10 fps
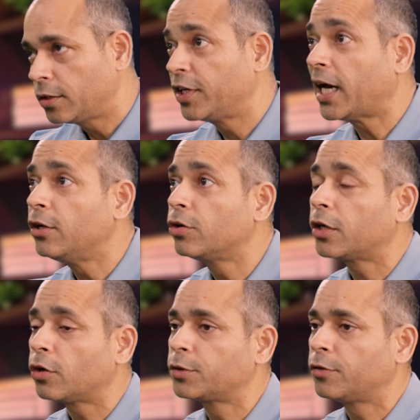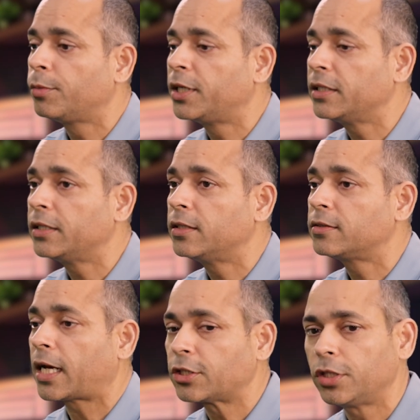The way I look at observability,
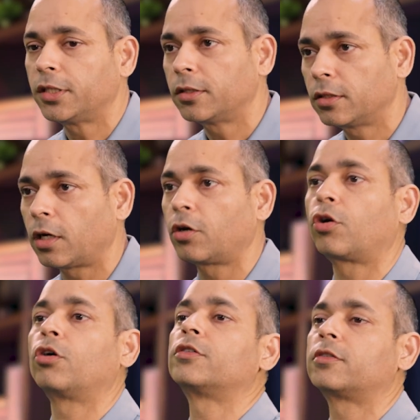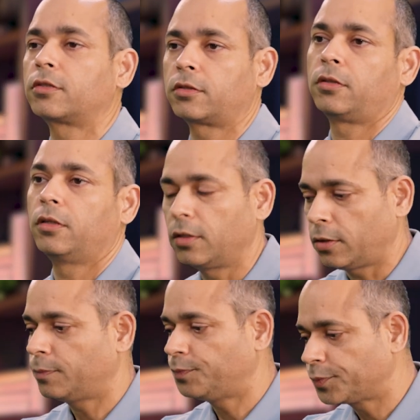it's actually across
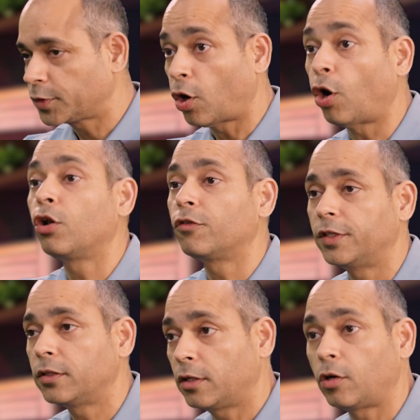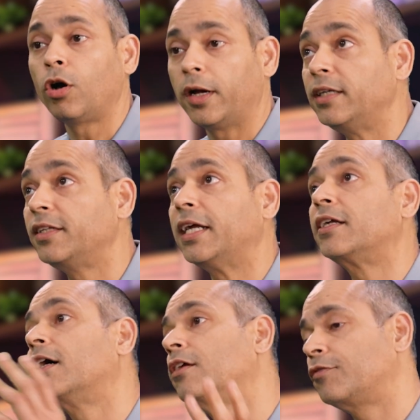all of and the
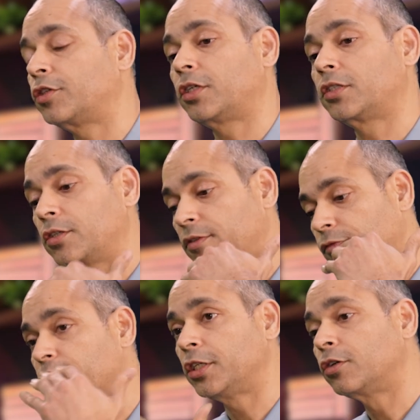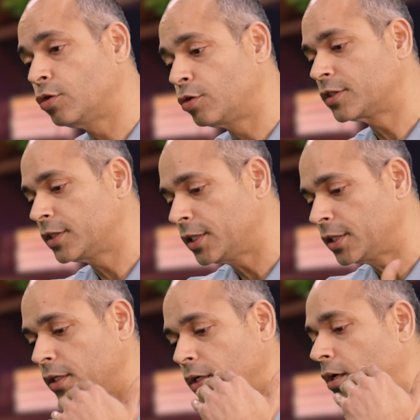entire infrastructure, which includes the